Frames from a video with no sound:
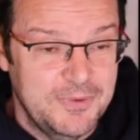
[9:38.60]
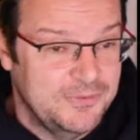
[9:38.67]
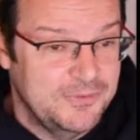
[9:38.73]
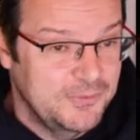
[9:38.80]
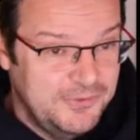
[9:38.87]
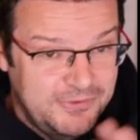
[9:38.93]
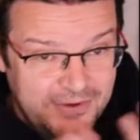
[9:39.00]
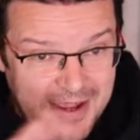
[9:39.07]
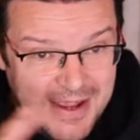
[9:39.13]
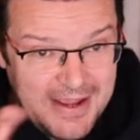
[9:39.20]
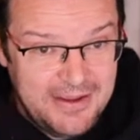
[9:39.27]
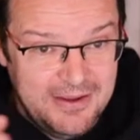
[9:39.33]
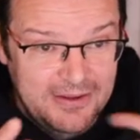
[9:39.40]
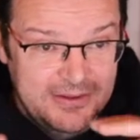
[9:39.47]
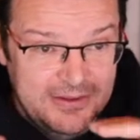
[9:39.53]
which will
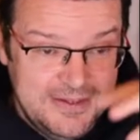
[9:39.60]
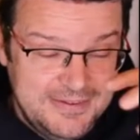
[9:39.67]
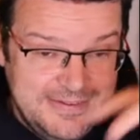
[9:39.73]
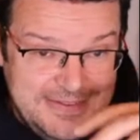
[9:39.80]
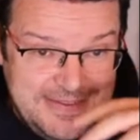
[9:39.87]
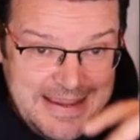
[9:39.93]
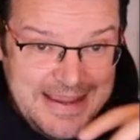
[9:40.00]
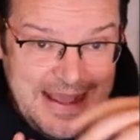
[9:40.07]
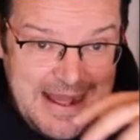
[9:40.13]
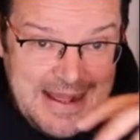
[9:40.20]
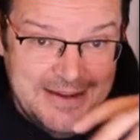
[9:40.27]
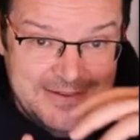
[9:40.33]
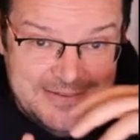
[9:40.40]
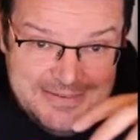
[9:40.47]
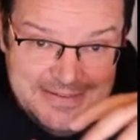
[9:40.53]
check this thing
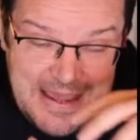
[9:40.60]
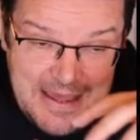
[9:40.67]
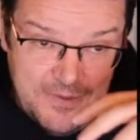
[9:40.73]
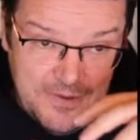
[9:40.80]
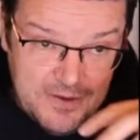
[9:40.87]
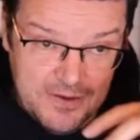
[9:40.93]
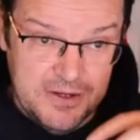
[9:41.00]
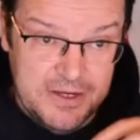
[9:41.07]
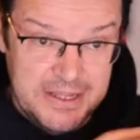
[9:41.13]
hangs together and